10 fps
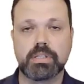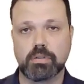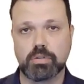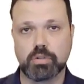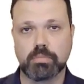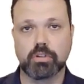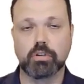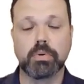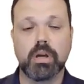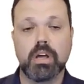consumer
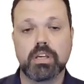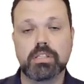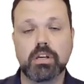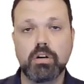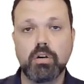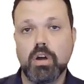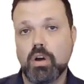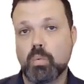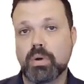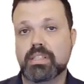group. So
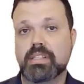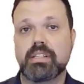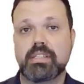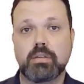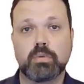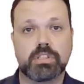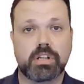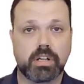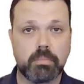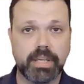when CDC will
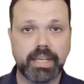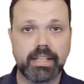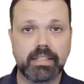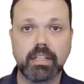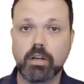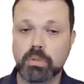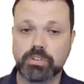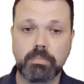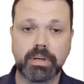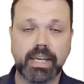start replicating, will
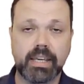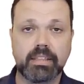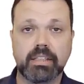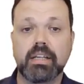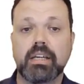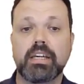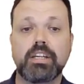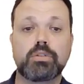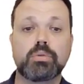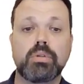replicate
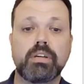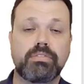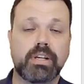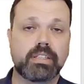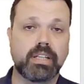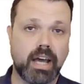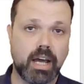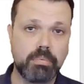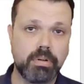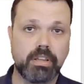into Event
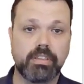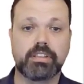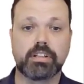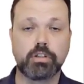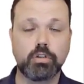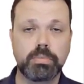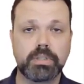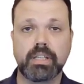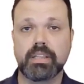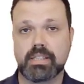Hub that are grouped
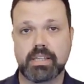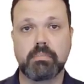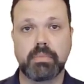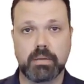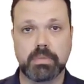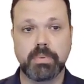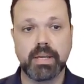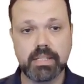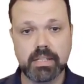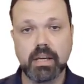in the same
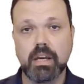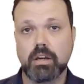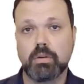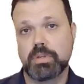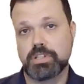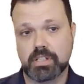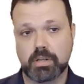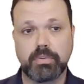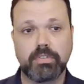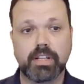namespace which is
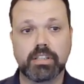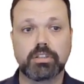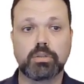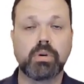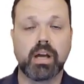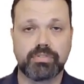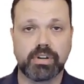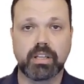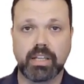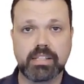equivalent to
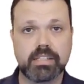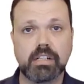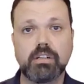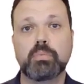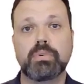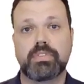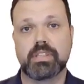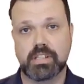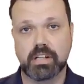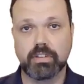Kafka cluster with
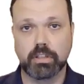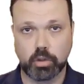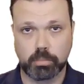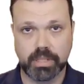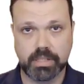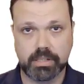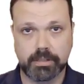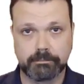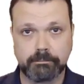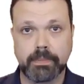several topics.
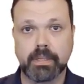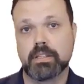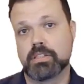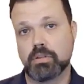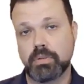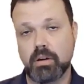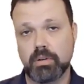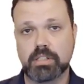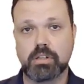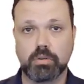So now
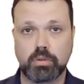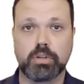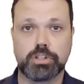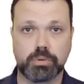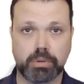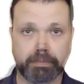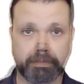let's go to Azure.